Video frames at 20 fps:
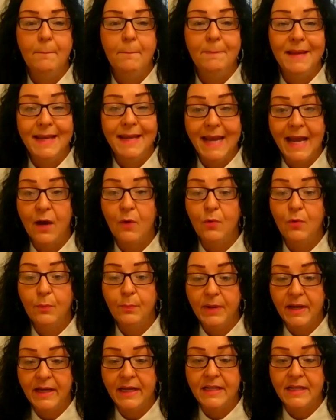But now we're
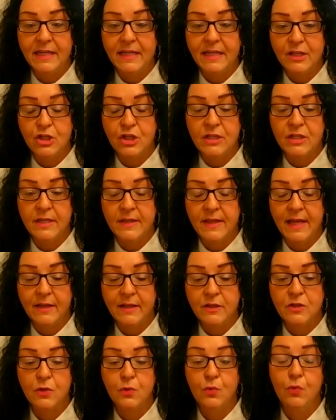paying attention to that.
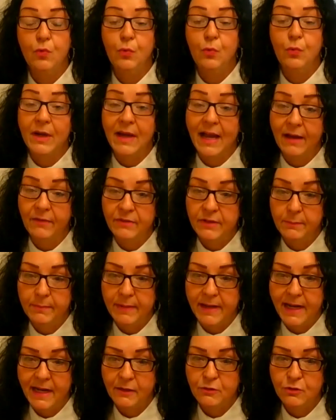So we have to
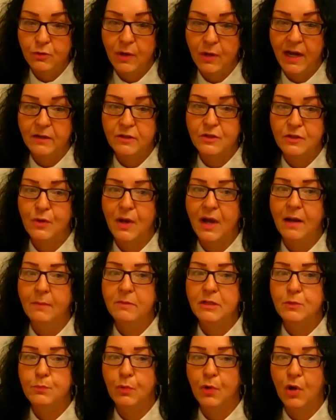backtrack. So how
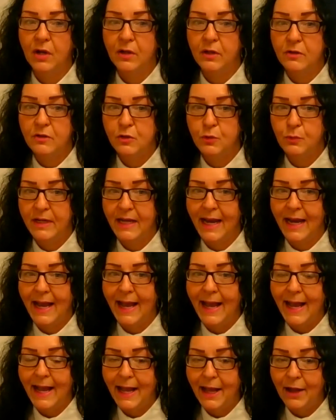much product do we
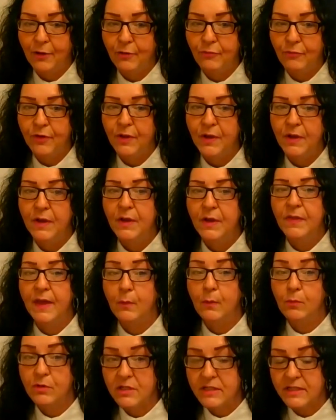have
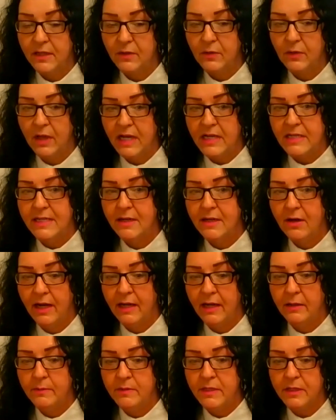that we're sterilizing,
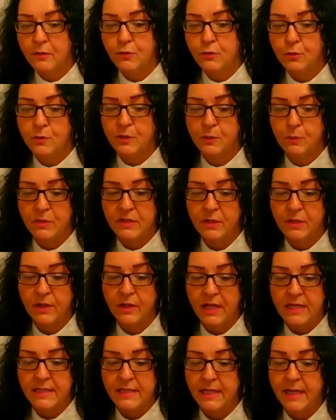items and instruments we're
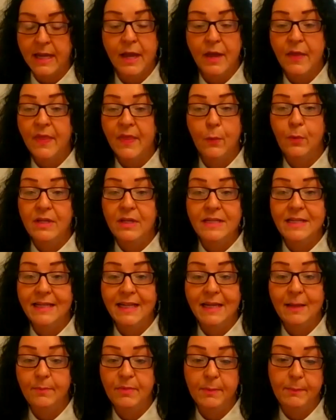sterilizing, that we didn't
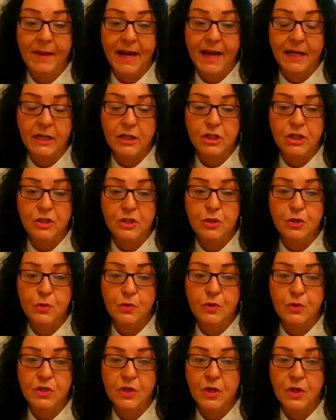keep the package
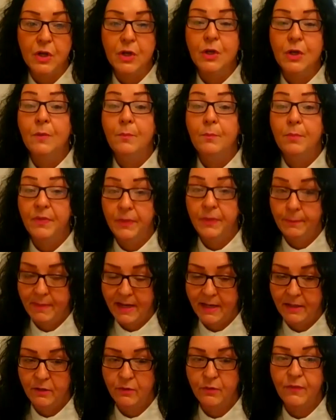inserts? But the
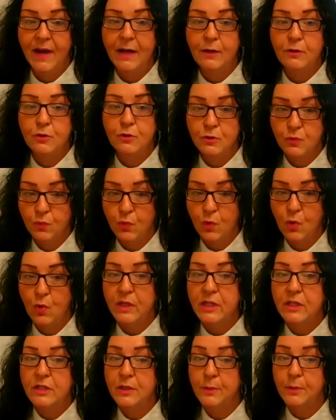manufacturer's role
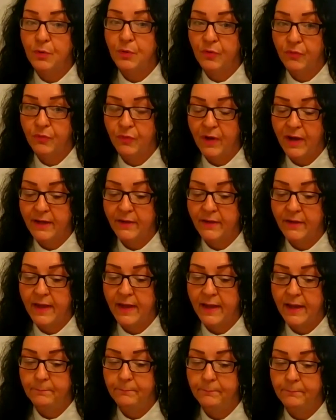is to provide
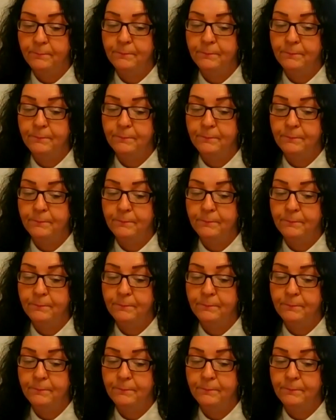that.